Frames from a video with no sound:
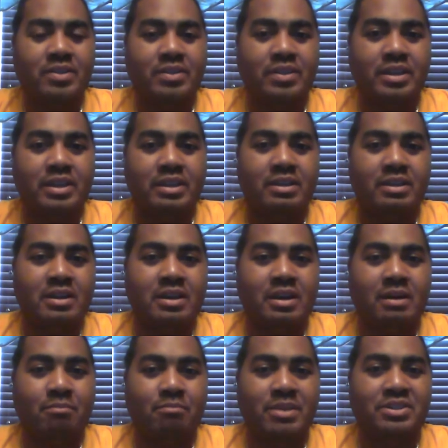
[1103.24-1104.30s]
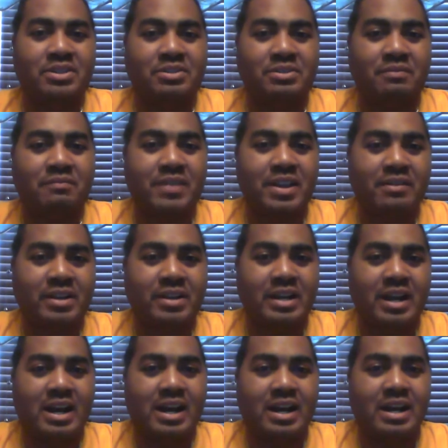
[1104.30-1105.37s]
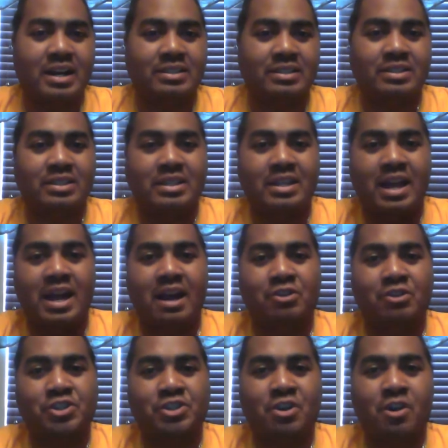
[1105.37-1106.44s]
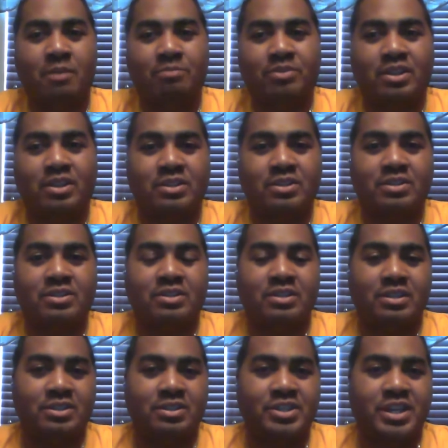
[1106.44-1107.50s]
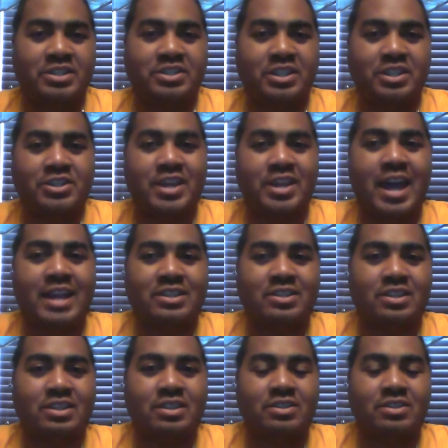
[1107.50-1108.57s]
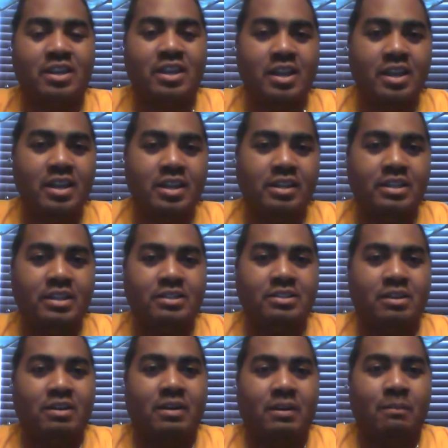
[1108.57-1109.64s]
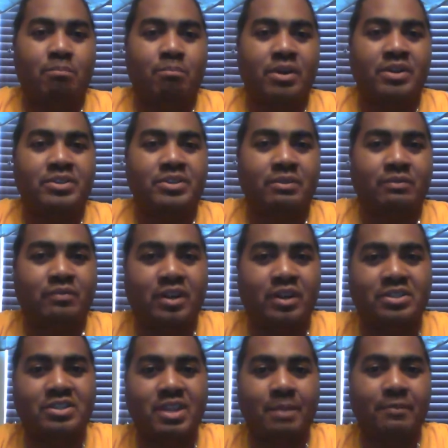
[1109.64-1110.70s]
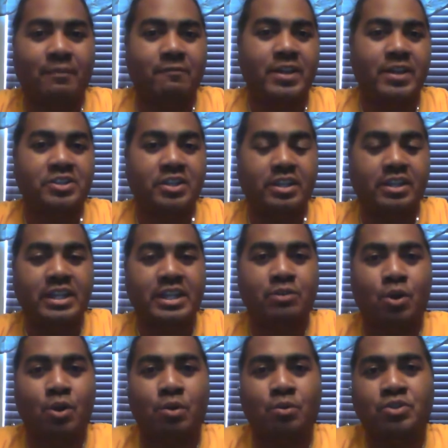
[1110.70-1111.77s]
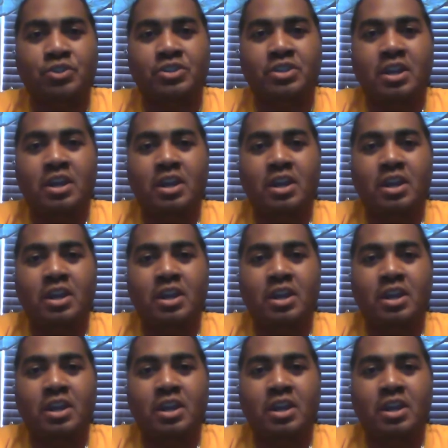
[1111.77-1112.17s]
the Minister Farrakhan's, the Al Sharptons, the Jesse Jacksons, these bunch of step and fetch it Negroes.